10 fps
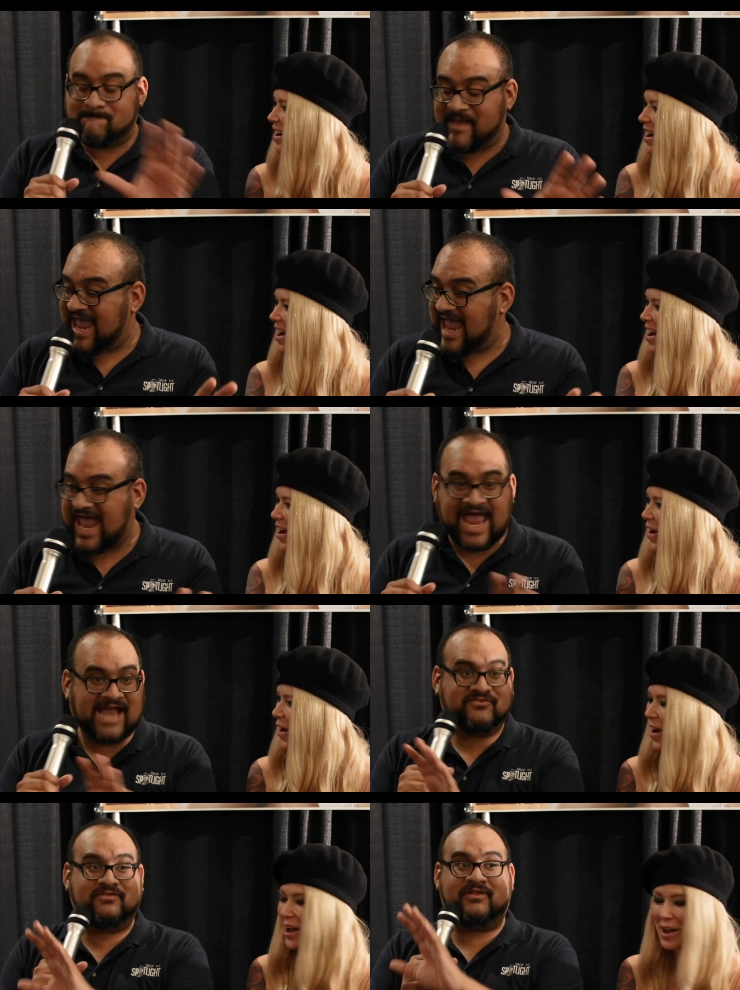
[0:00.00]

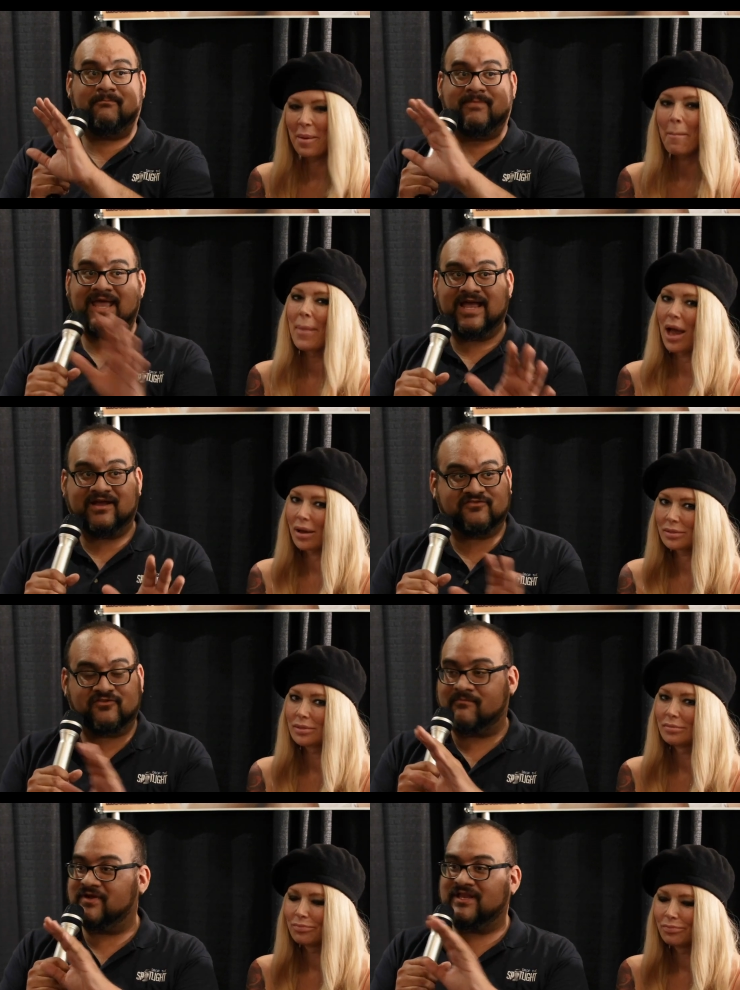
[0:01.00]
Speaker 1: packed to the max.
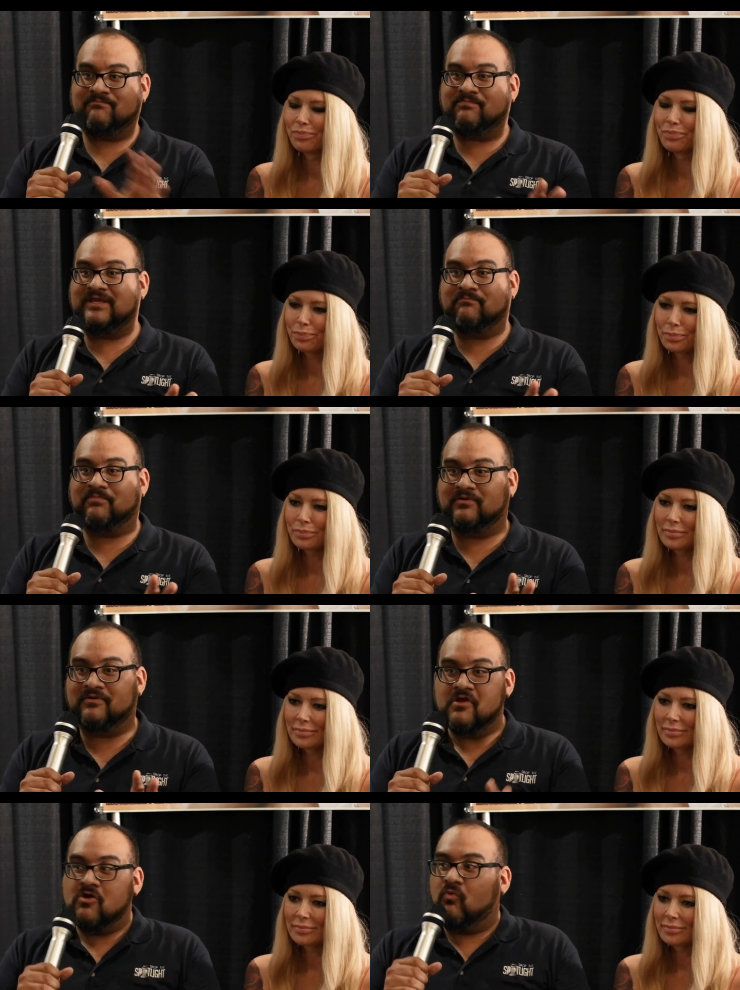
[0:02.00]
So many people.
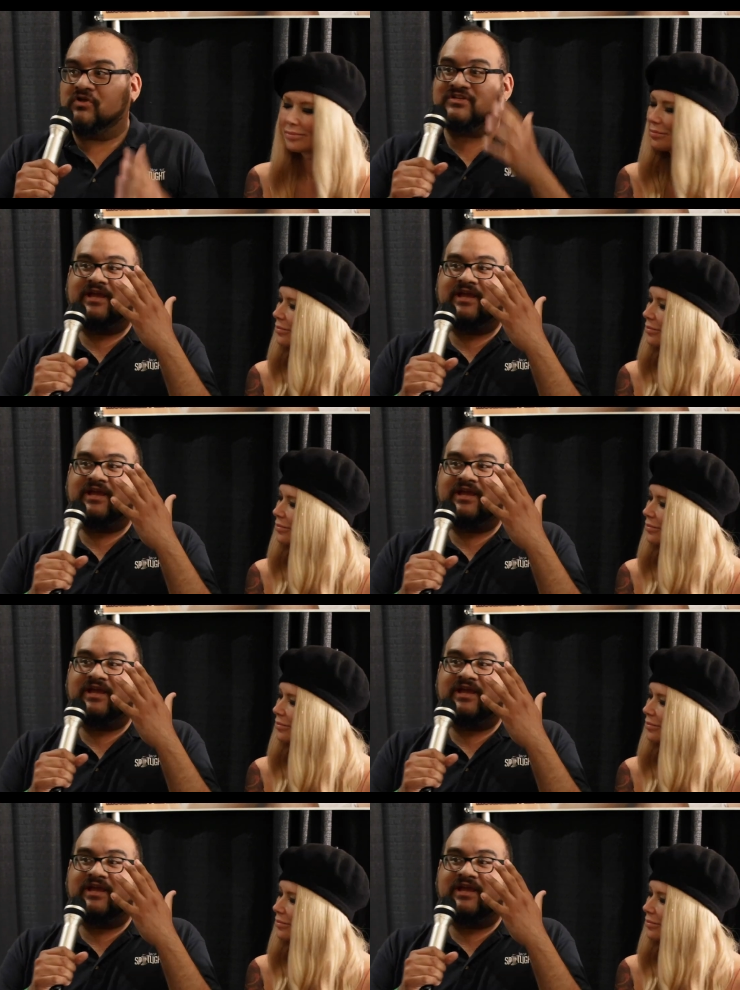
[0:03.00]
What do you